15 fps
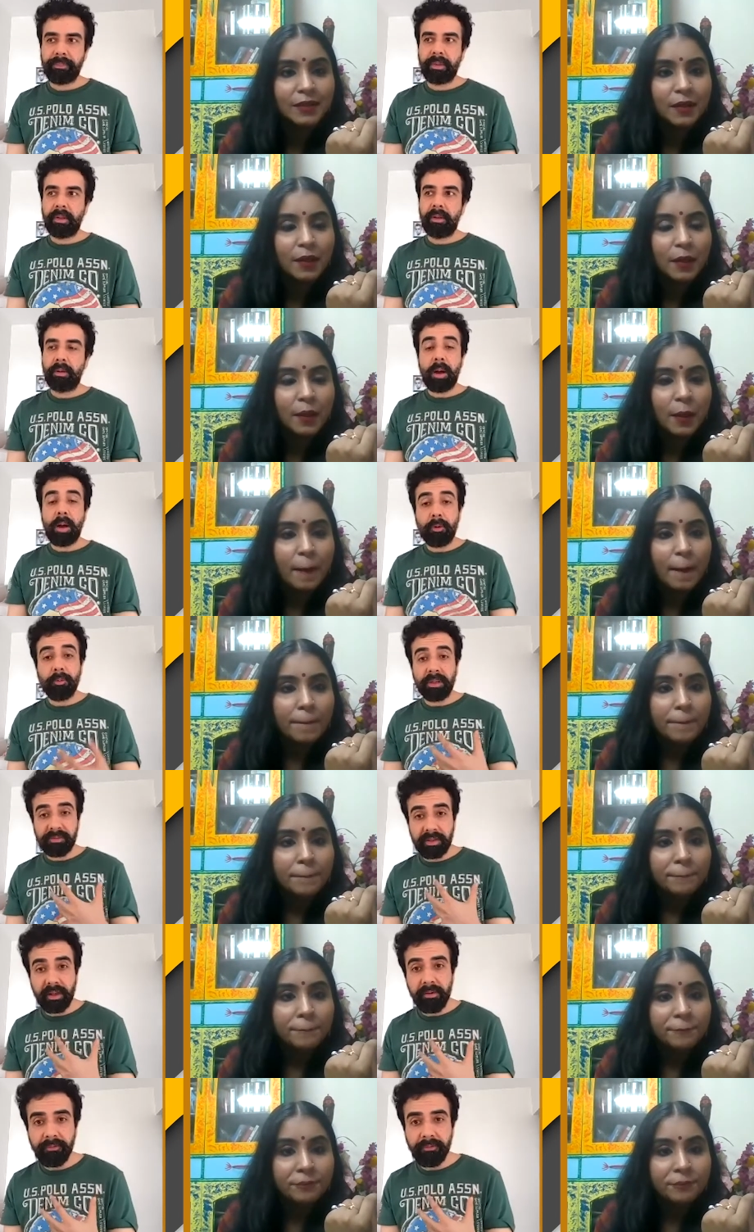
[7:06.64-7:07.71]
Speaker 1: About
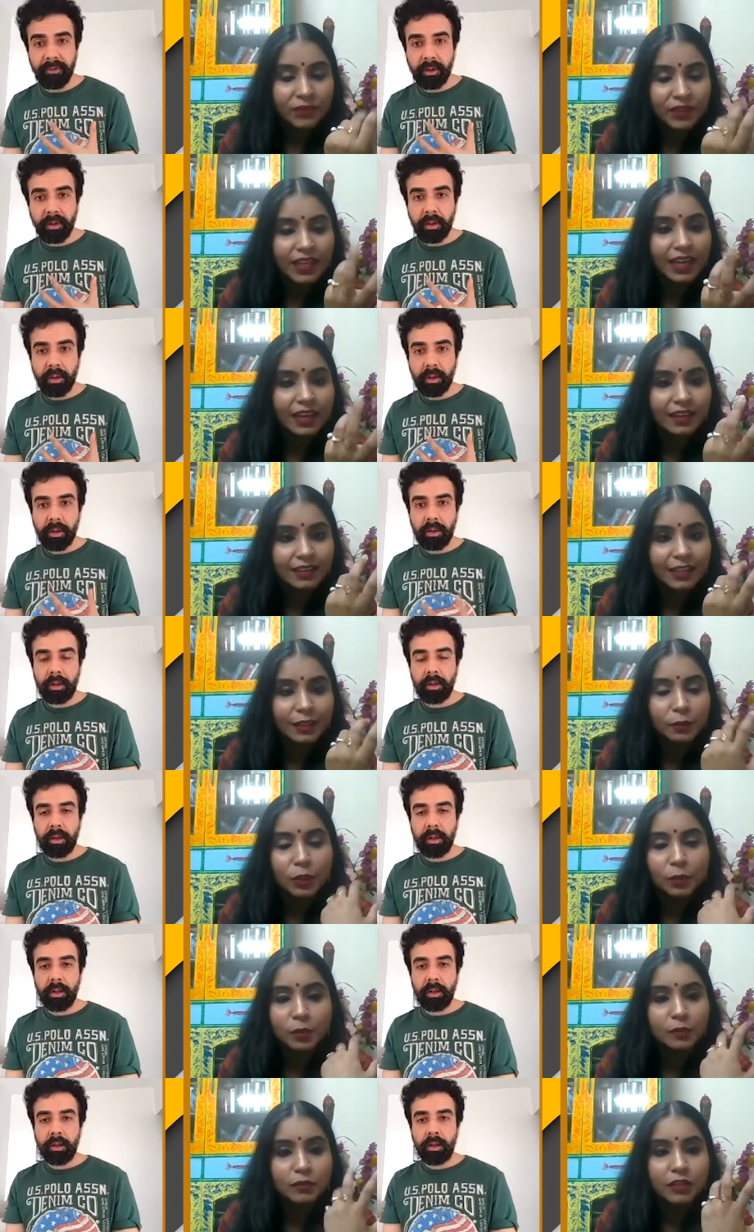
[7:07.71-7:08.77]
myself?
Speaker 2: Yeah, like
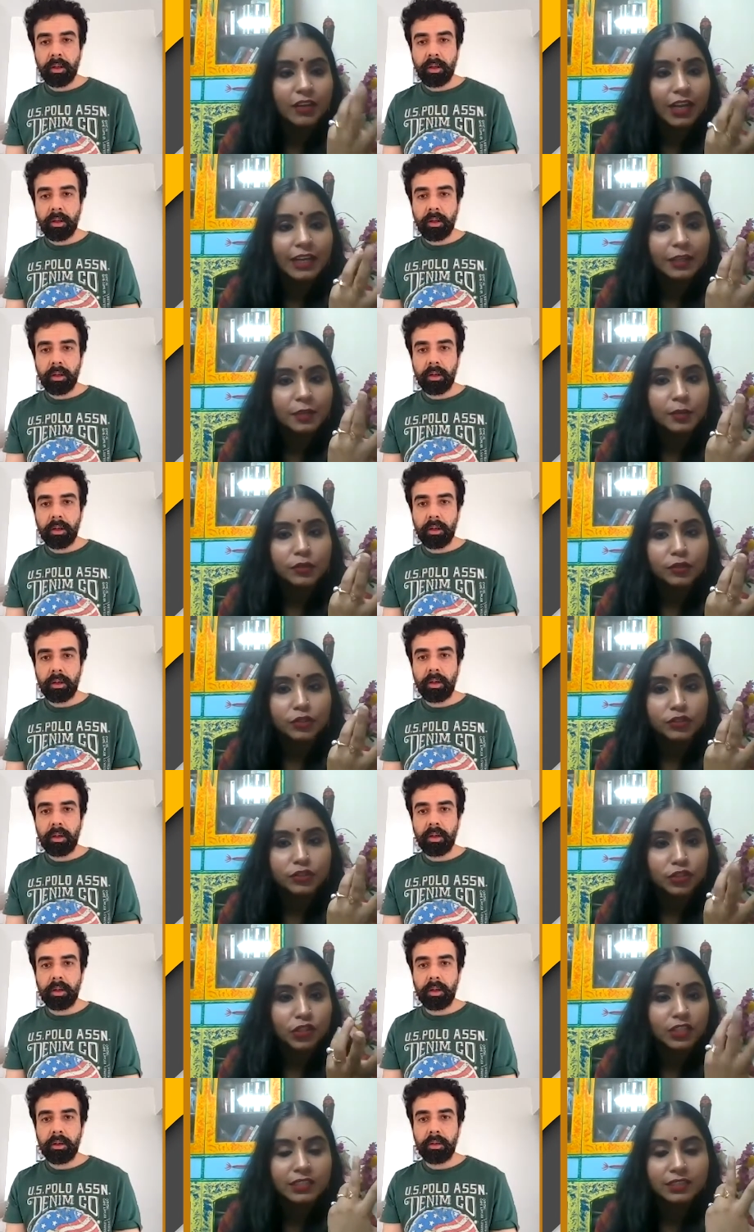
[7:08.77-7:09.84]
what people are writing about your
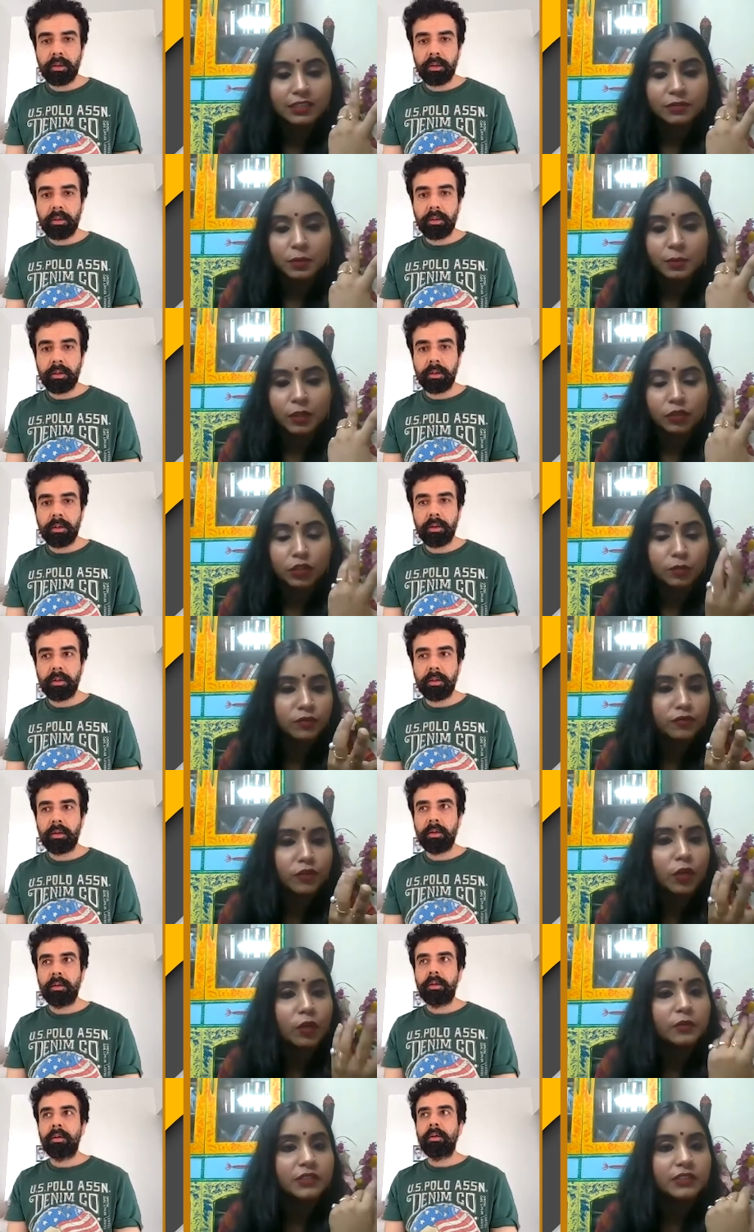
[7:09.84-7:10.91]
stories and about your
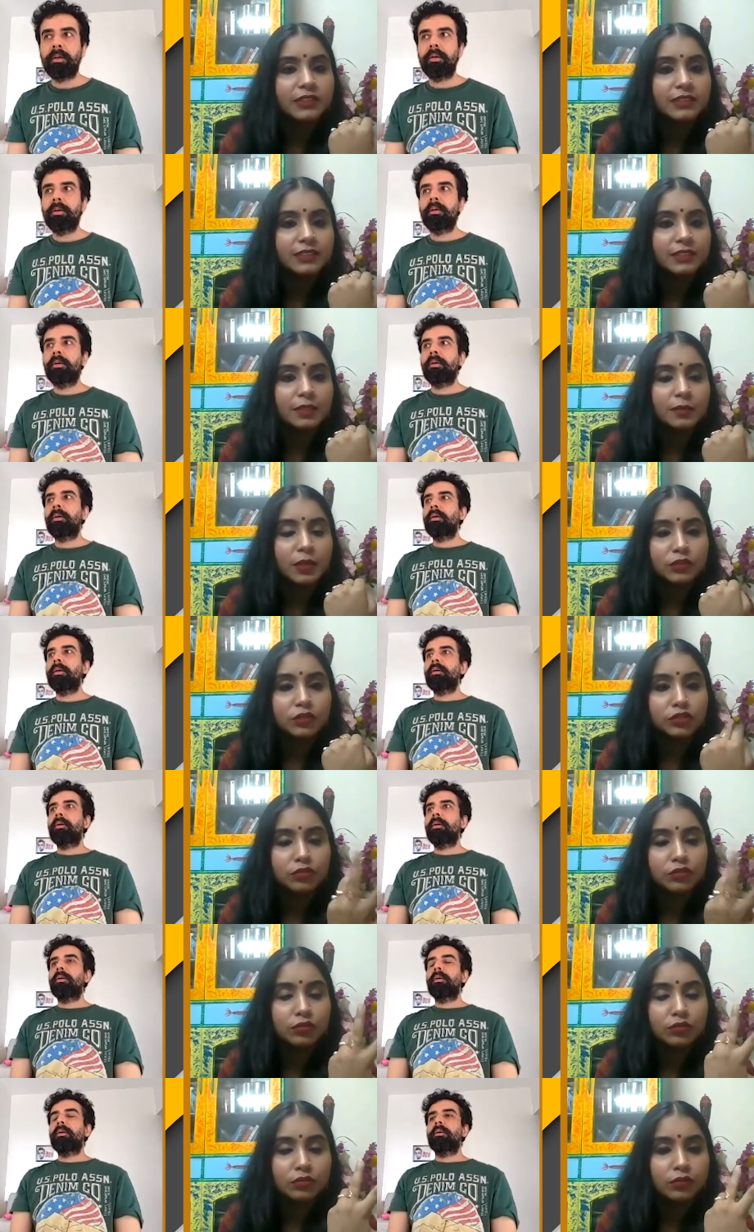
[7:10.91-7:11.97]
performance and about
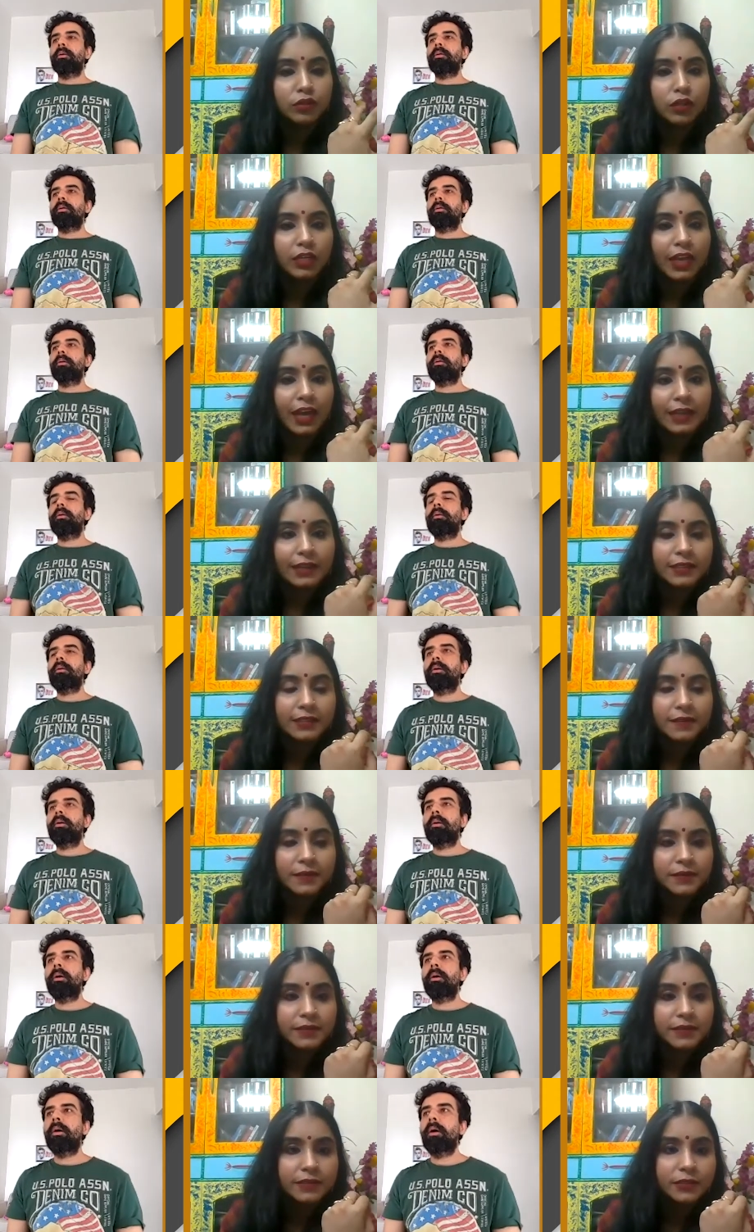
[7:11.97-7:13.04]
you, your
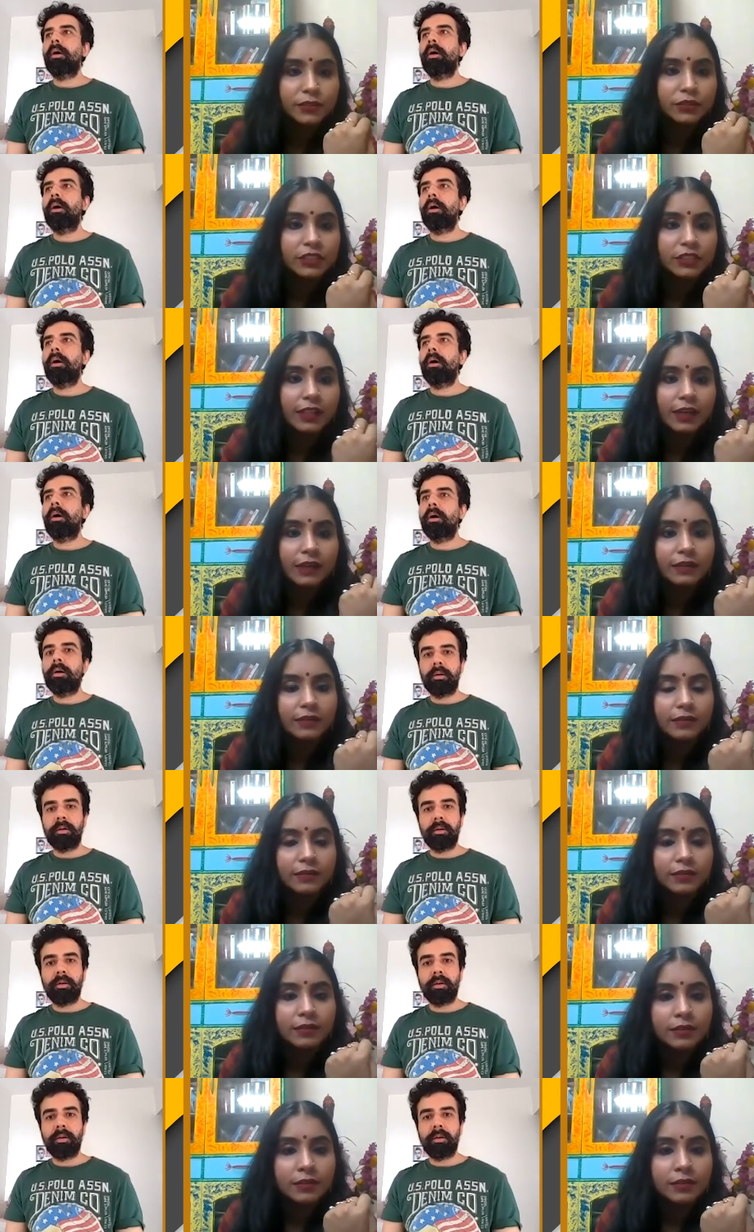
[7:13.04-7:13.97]
characters. Do you read that?